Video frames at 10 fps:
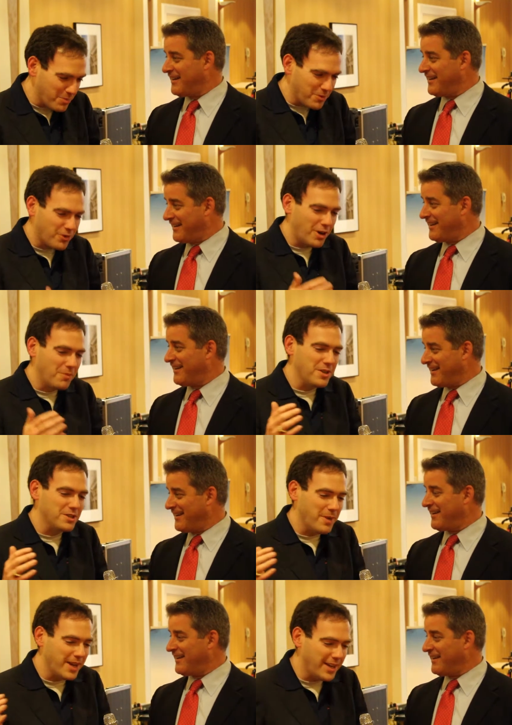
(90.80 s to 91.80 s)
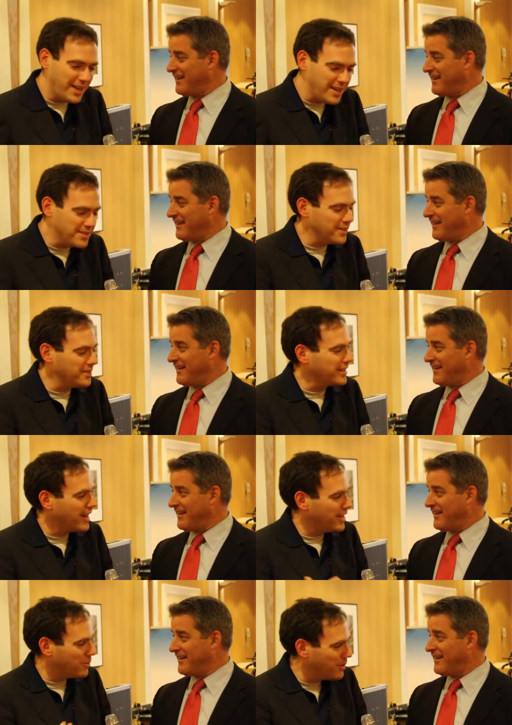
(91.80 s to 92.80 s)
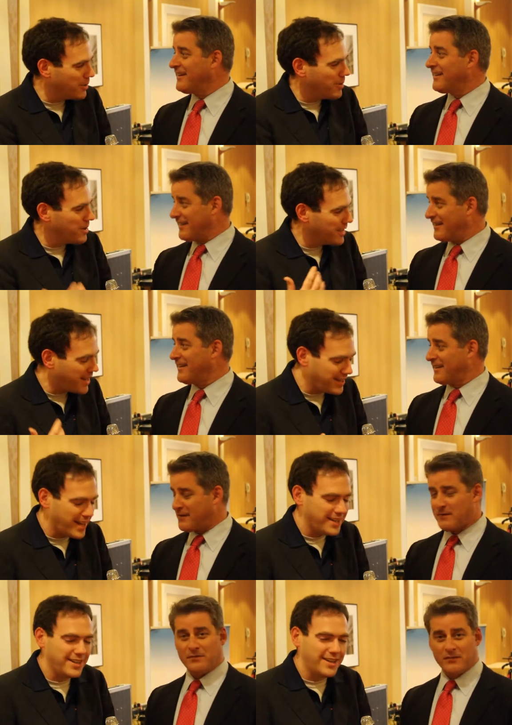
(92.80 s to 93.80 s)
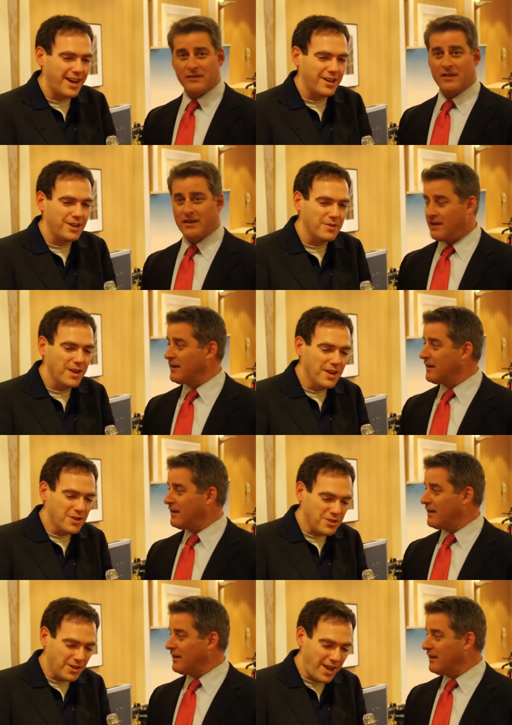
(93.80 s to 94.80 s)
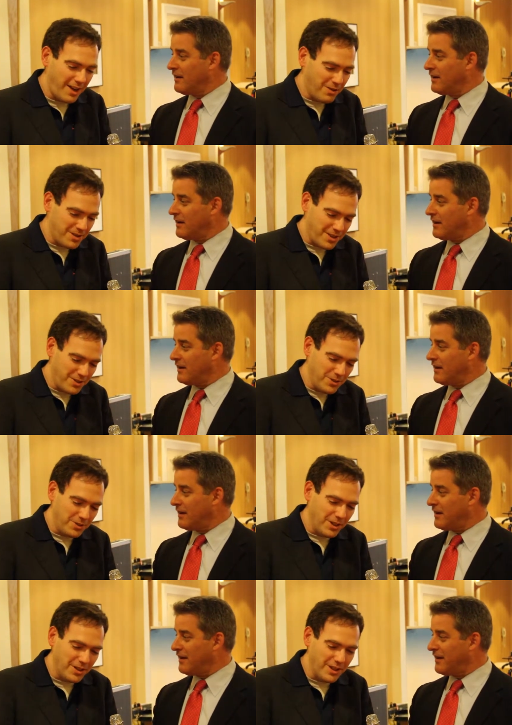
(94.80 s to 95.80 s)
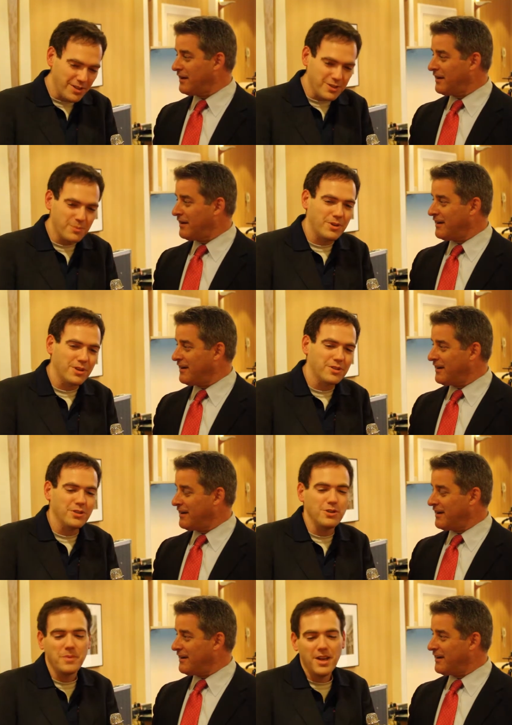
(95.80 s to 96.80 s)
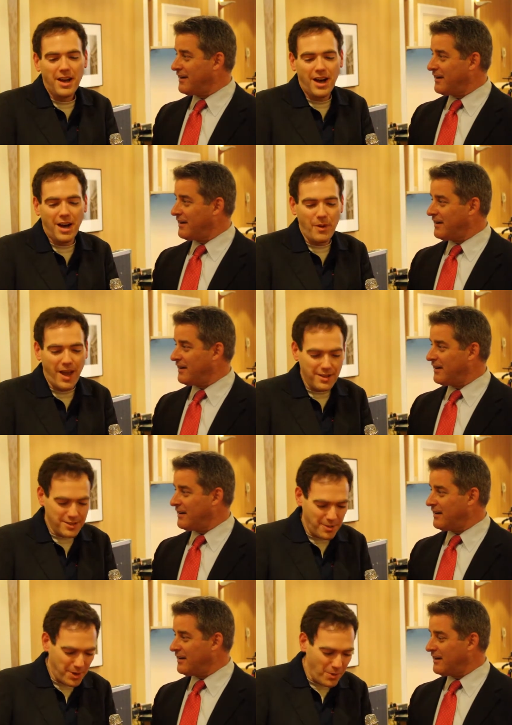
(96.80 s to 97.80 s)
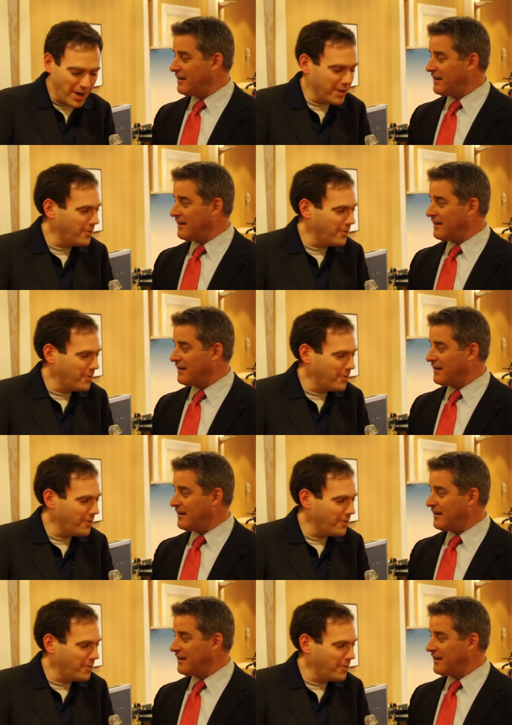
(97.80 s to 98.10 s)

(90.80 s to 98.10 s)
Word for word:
Speaker 1: performance, make it easier to kind of work with and get data in and out of. So yeah, it's our new logo to support a Uh, we had somebody walking